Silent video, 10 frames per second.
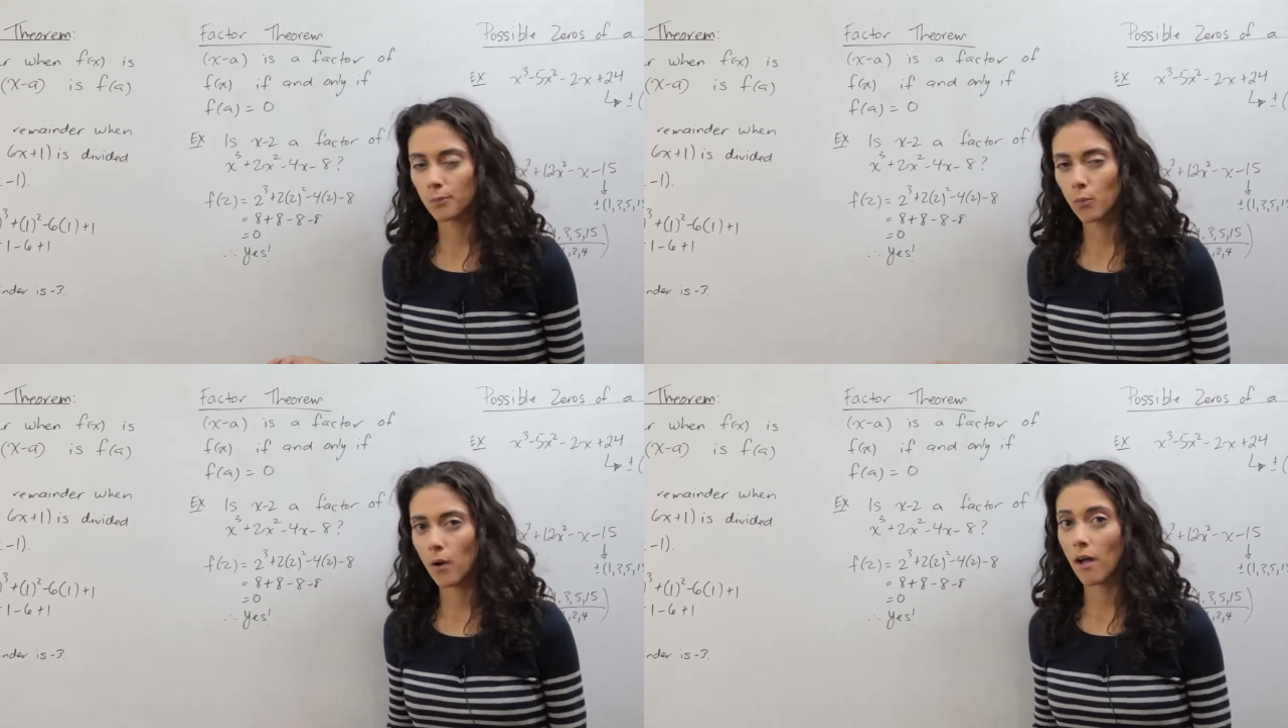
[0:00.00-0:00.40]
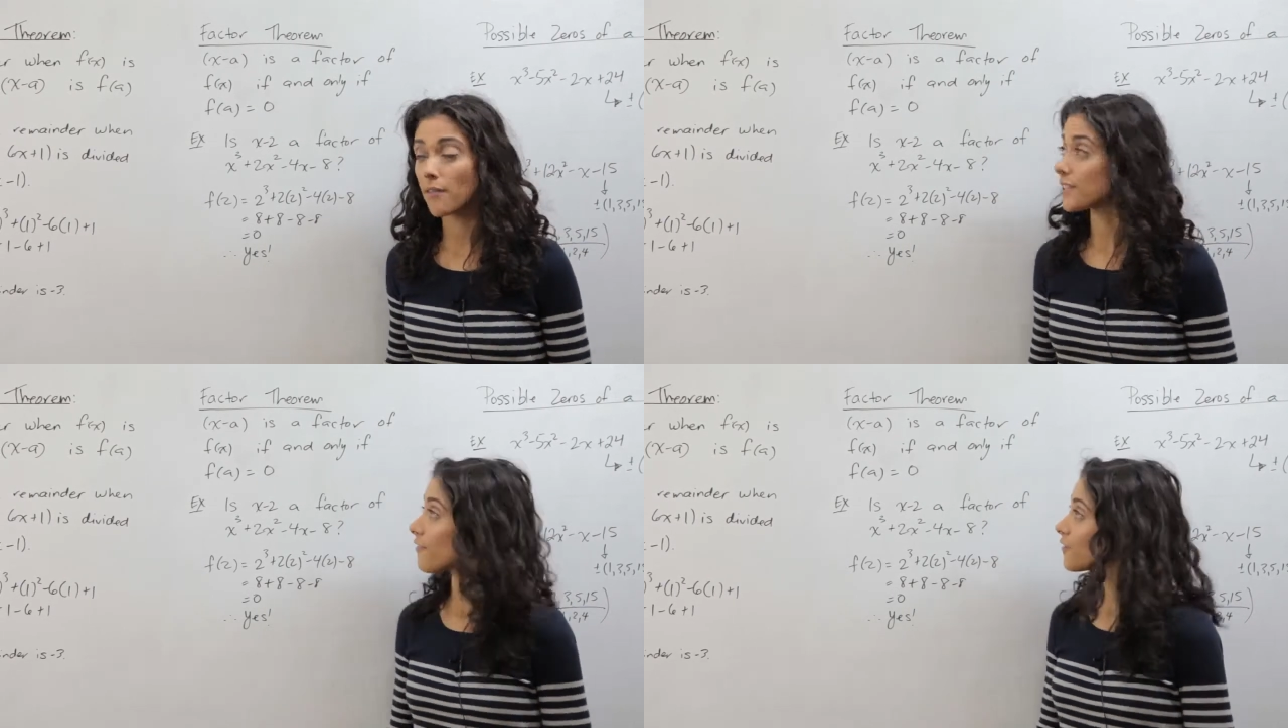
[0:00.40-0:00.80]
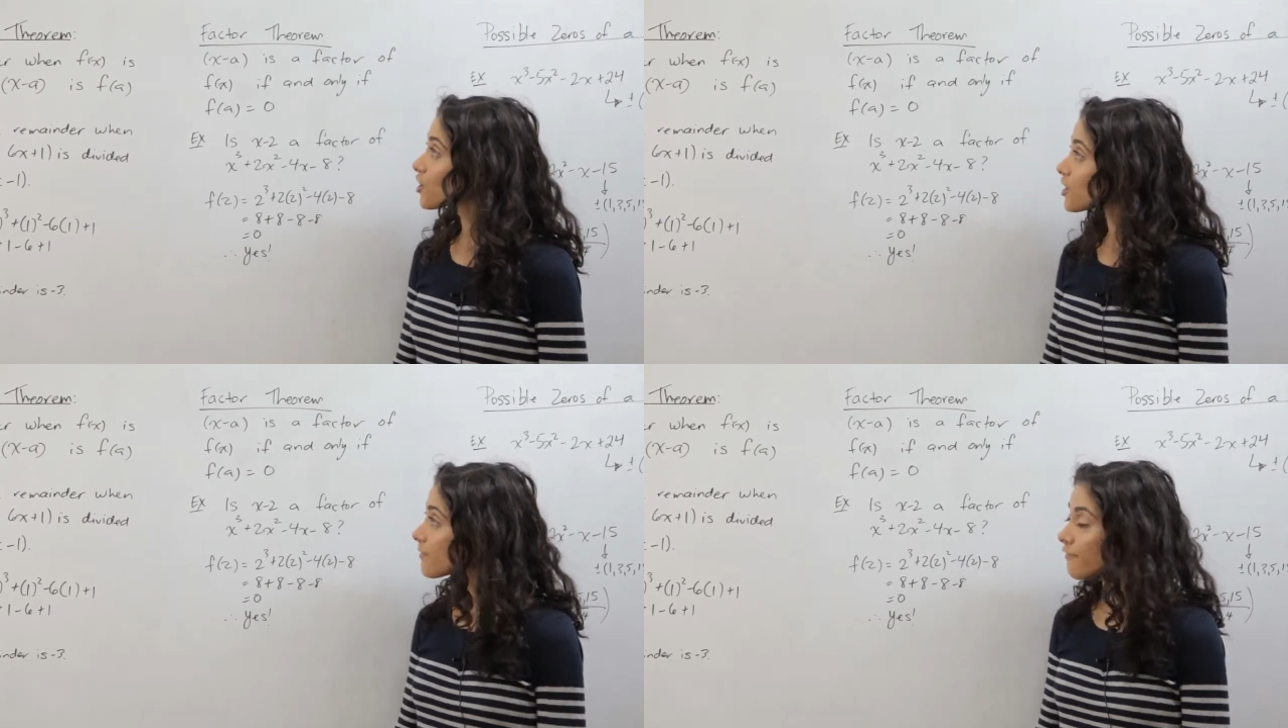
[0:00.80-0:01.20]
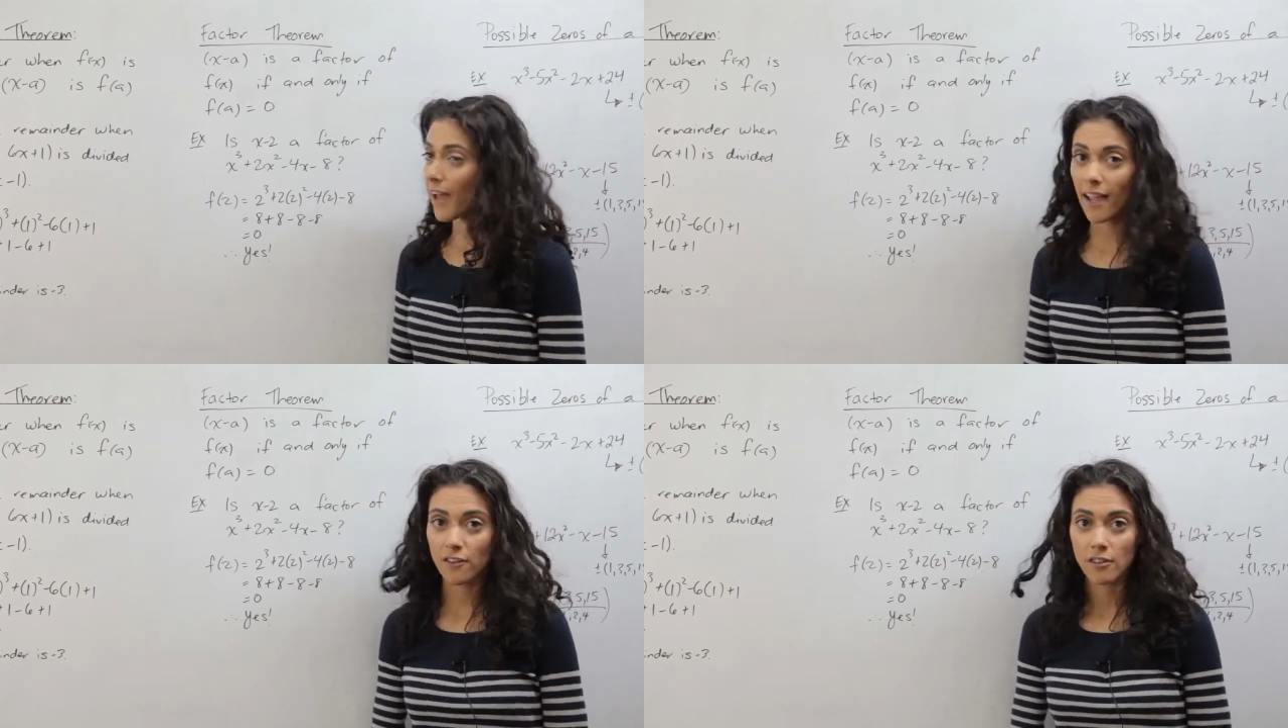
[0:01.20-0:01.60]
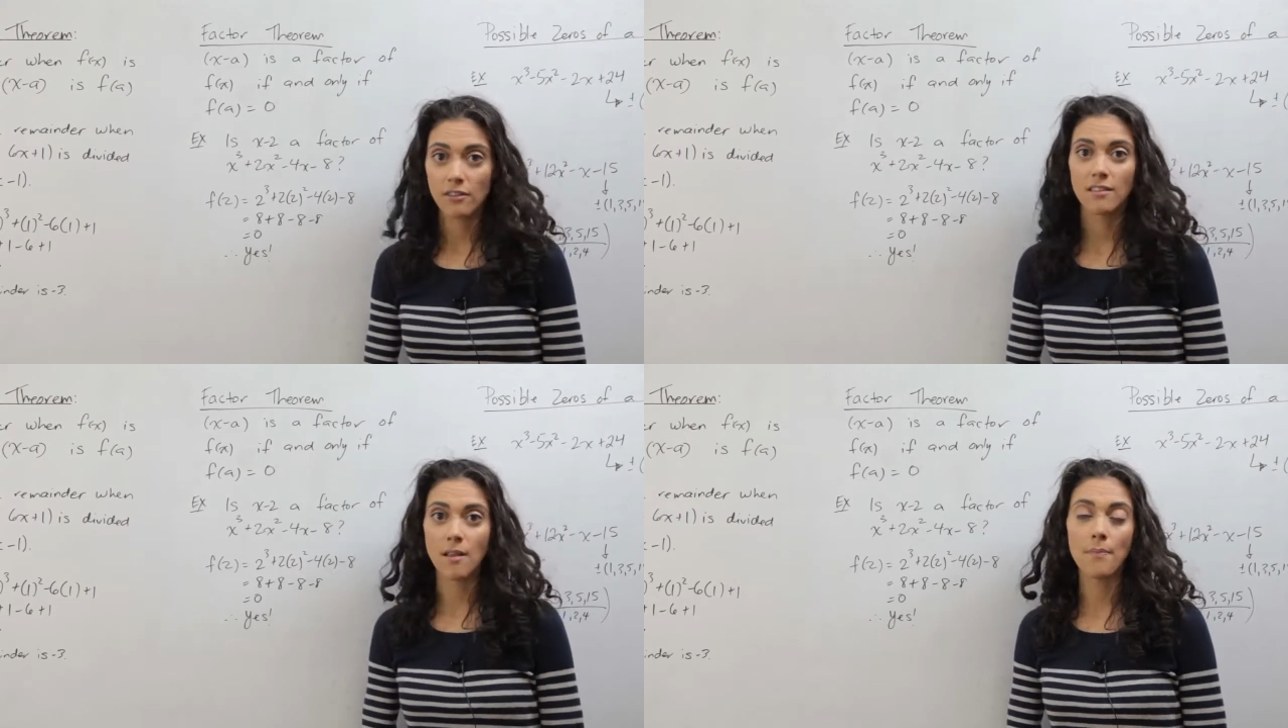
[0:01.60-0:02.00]
Well, the definition of a factor
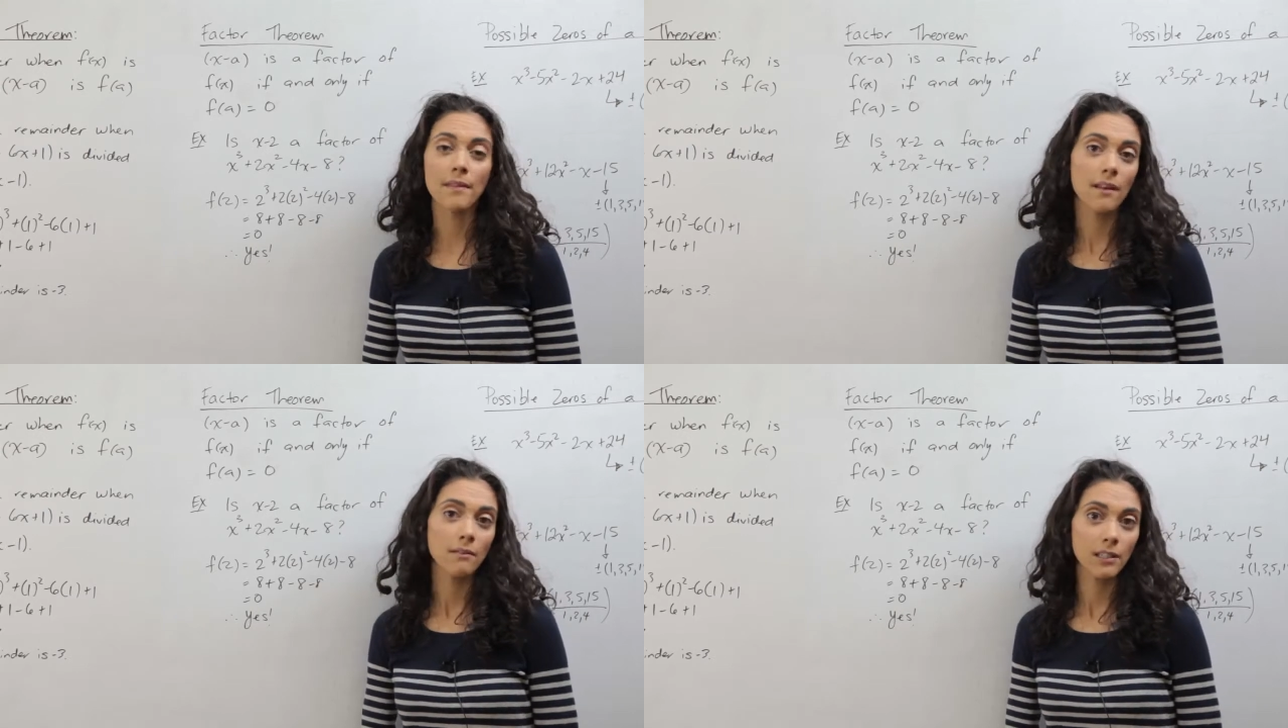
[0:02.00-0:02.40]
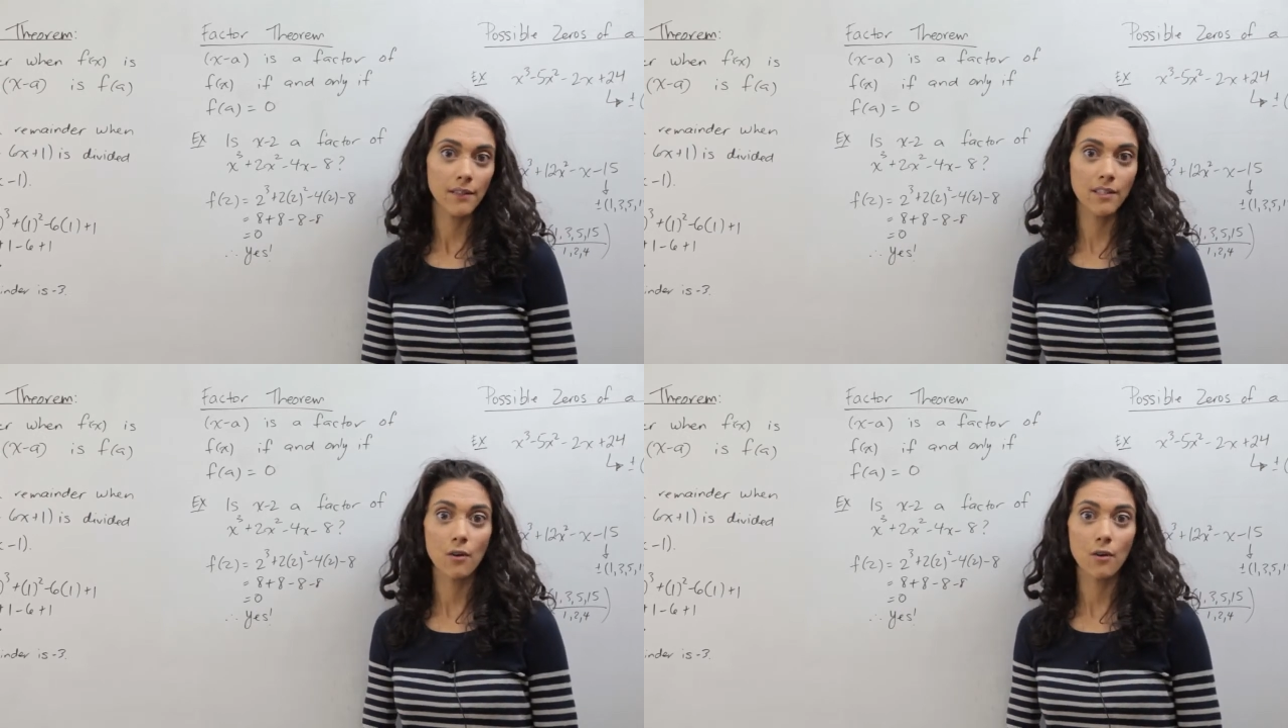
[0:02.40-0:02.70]
is something that leaves